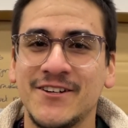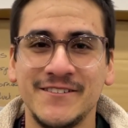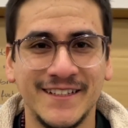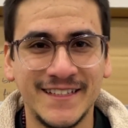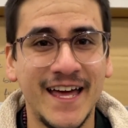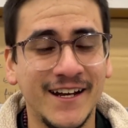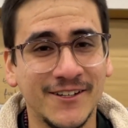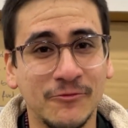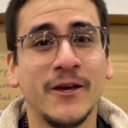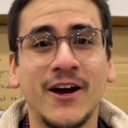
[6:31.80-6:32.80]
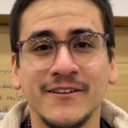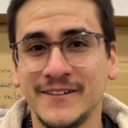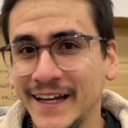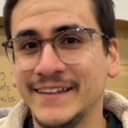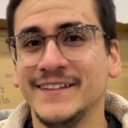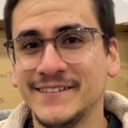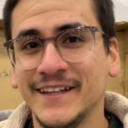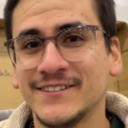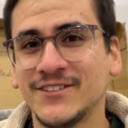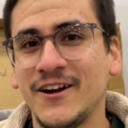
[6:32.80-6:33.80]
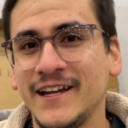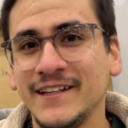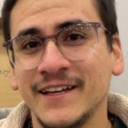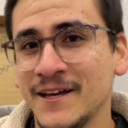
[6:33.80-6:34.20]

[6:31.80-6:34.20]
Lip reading: are as excited as we are to get this thing started.